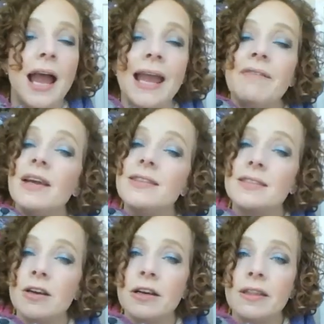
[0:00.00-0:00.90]
I have not
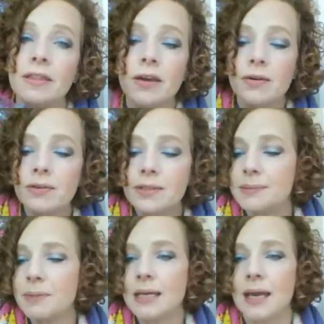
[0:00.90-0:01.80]
started
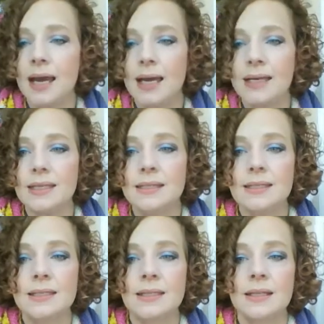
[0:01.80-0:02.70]
those because